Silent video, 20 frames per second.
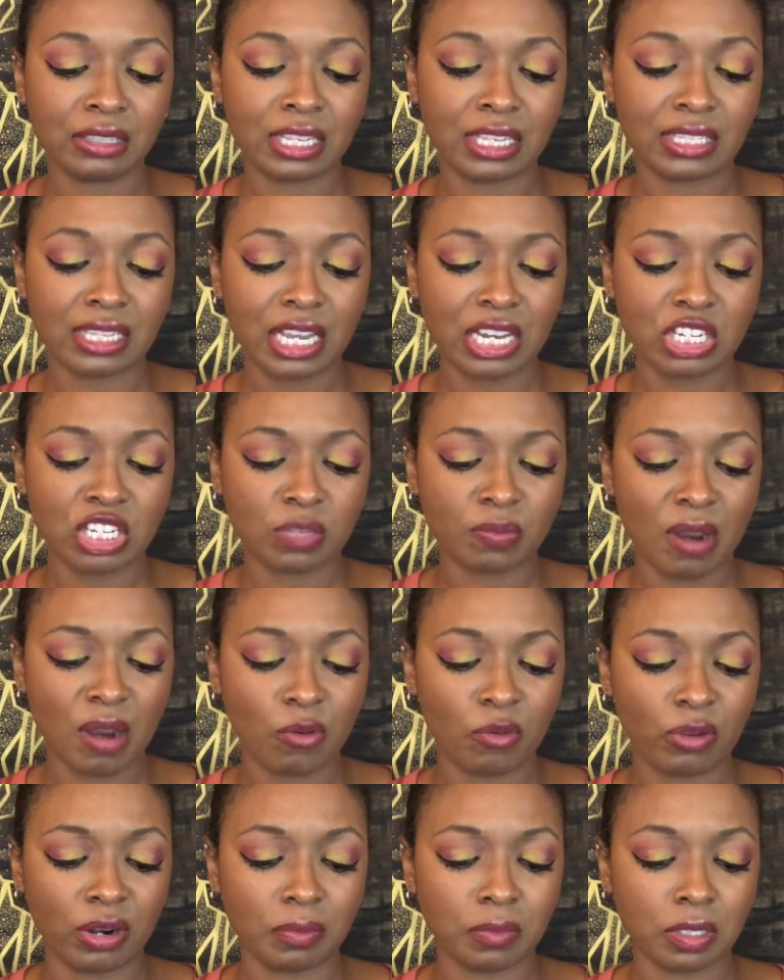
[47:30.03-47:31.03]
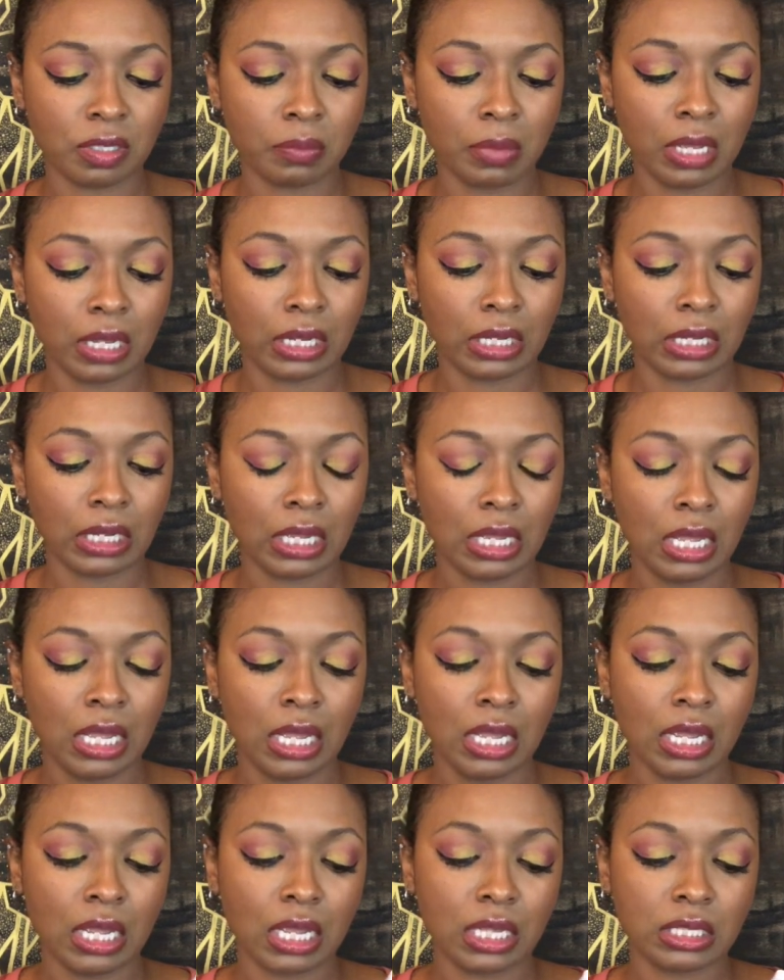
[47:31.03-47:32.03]
The sage is probably what I'm smelling
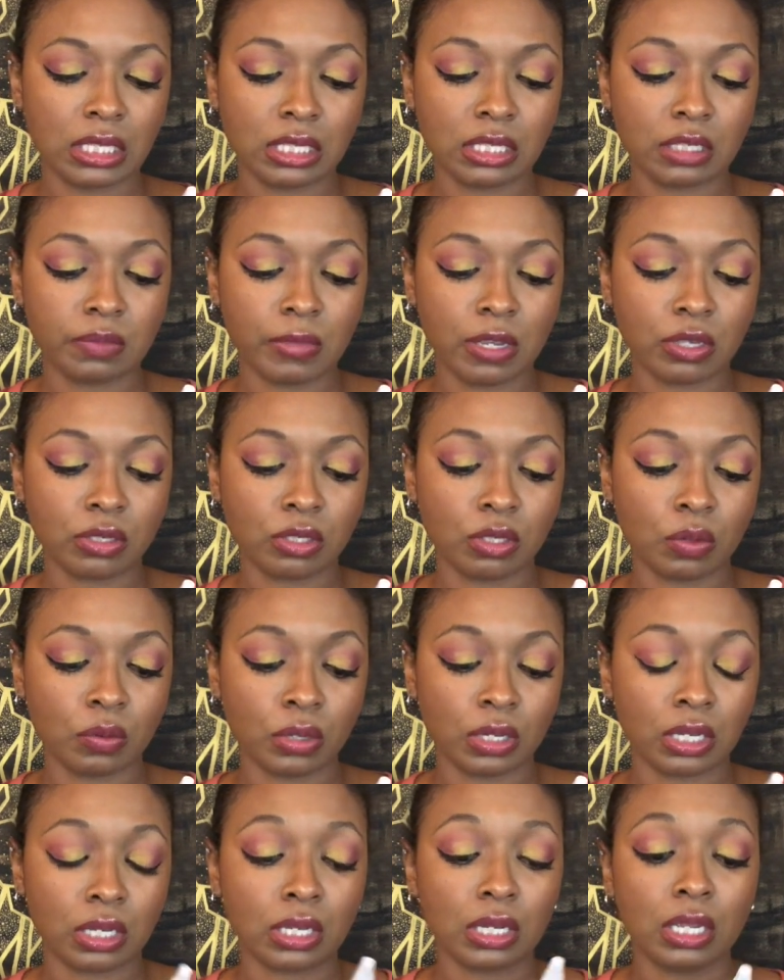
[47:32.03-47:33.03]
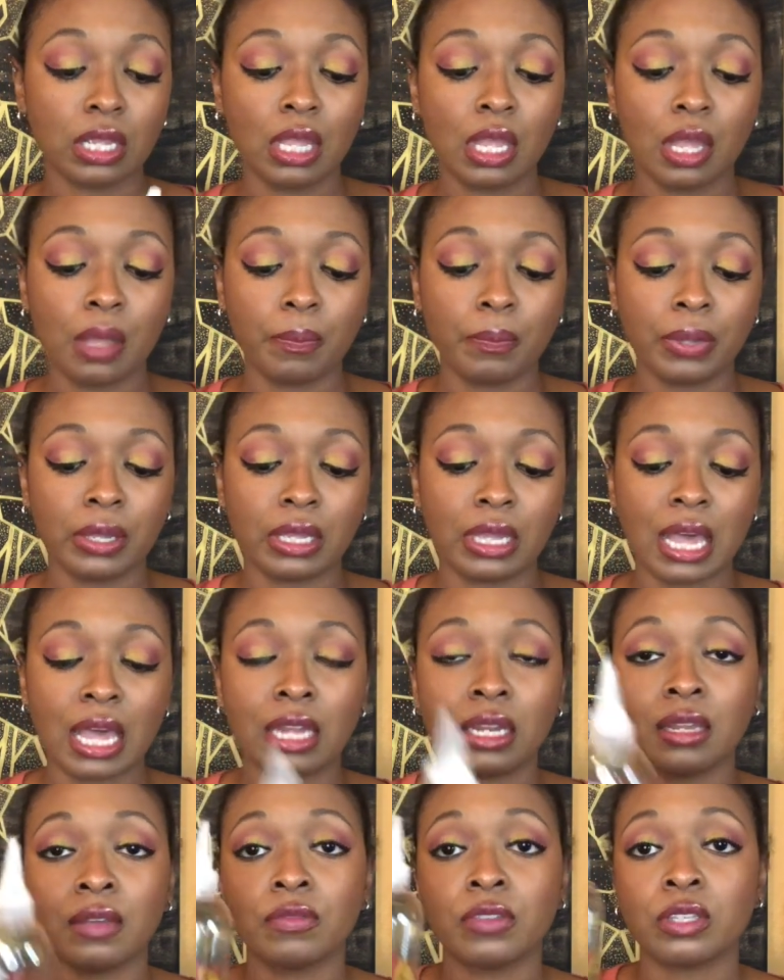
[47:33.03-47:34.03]
because it smells so good. But I
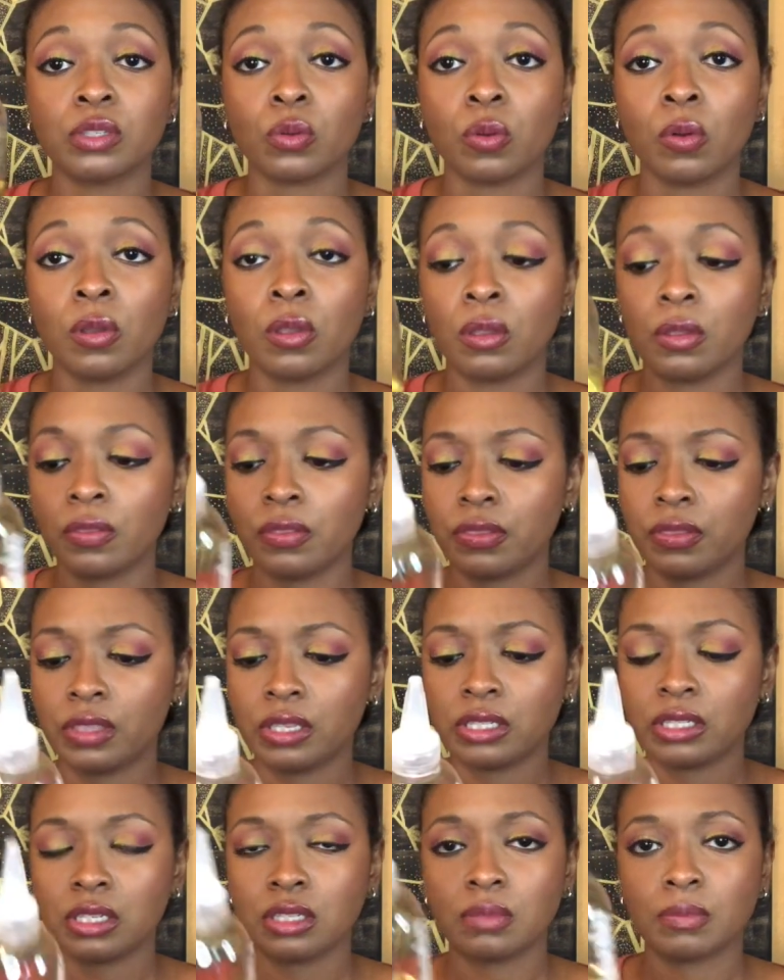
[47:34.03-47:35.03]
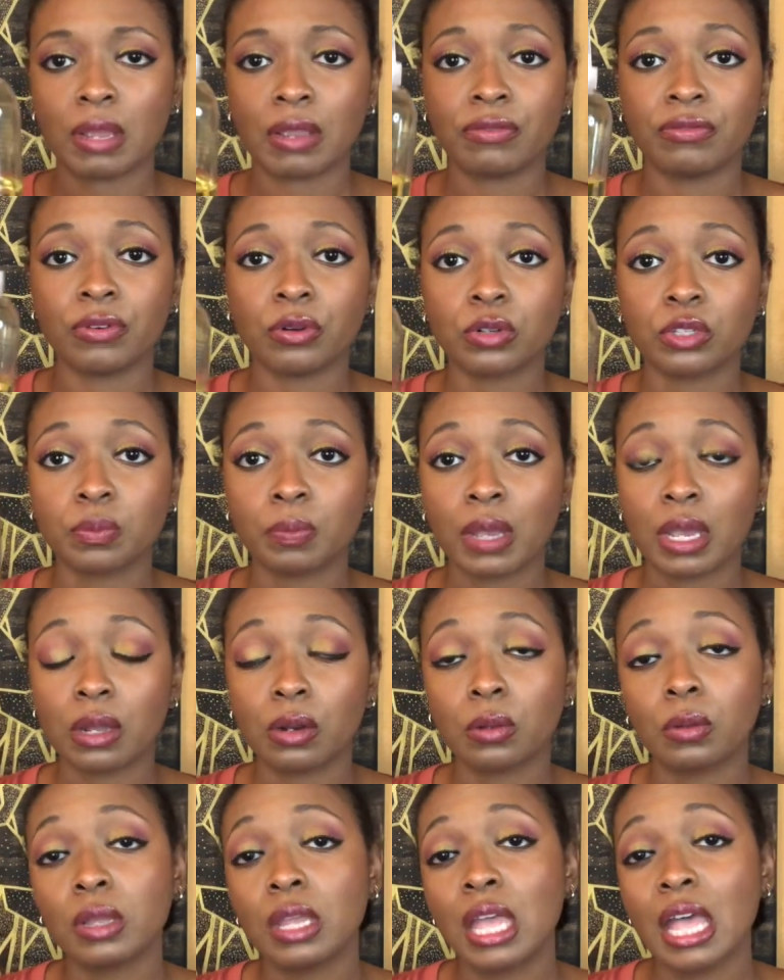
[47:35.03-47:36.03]
love this oil. This is my first
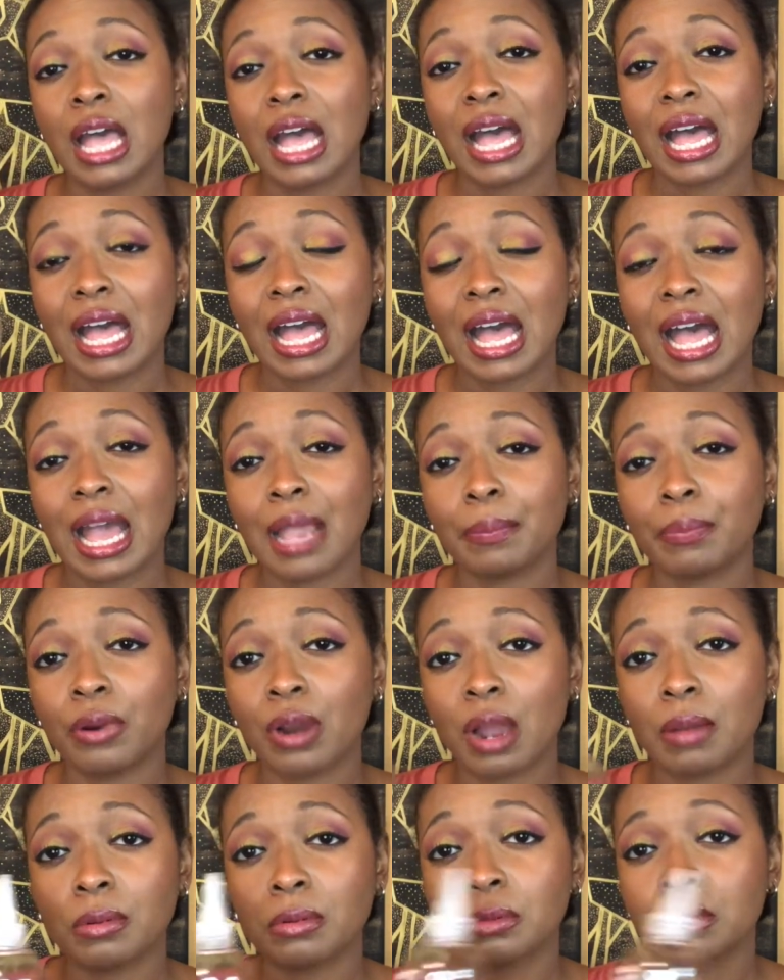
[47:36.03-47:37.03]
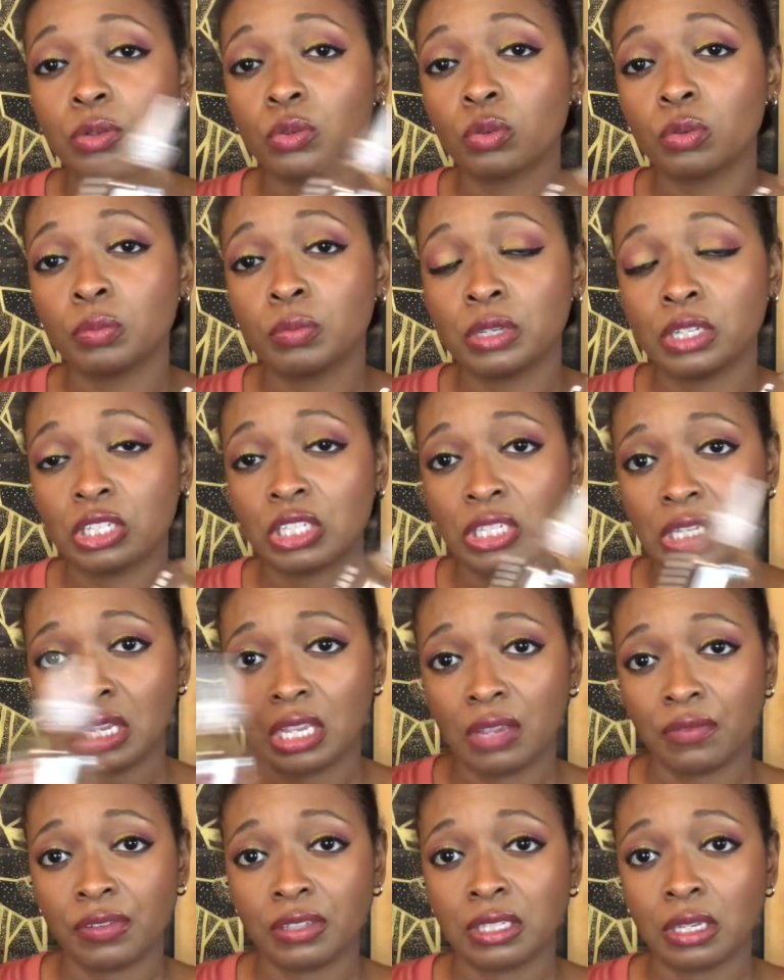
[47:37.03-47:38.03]
bottle. I probably will be seeing
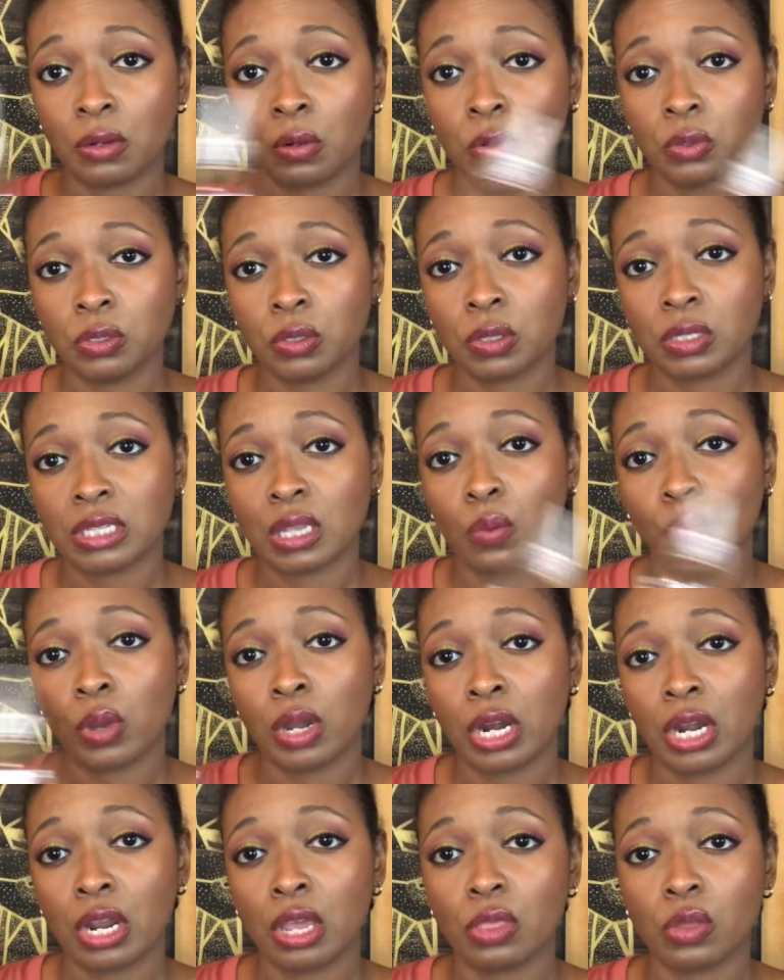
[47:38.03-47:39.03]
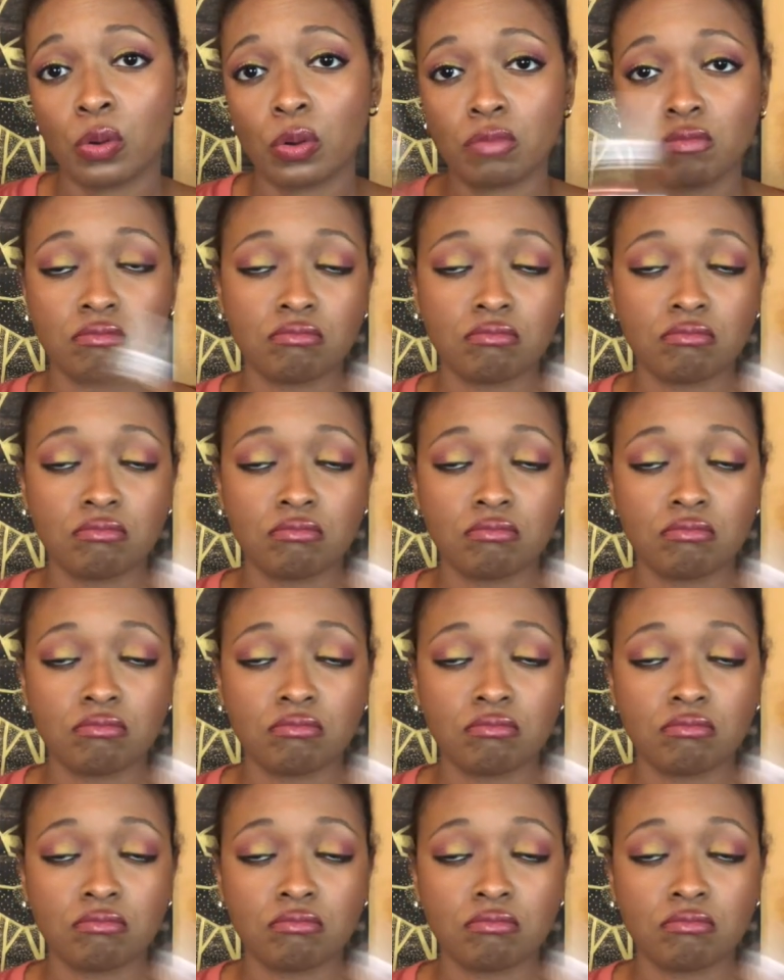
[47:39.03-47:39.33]
if it's at Ulta because I want another.